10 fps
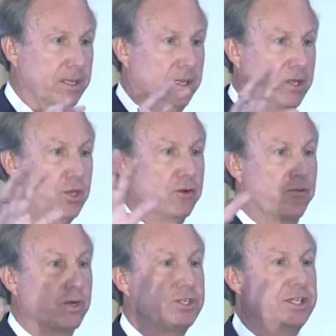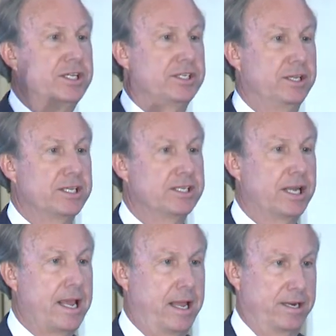universities in this
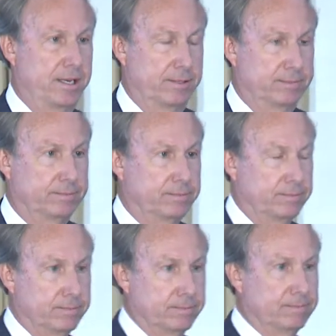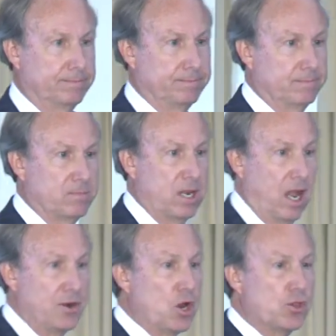land,
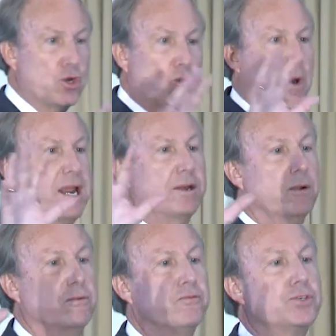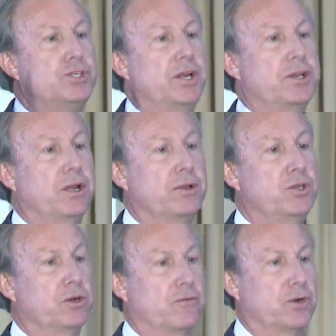another great Virginia
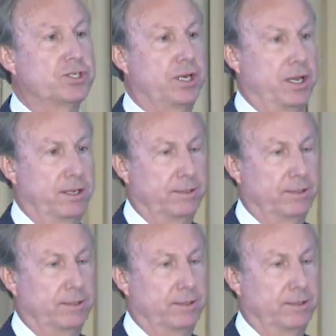university.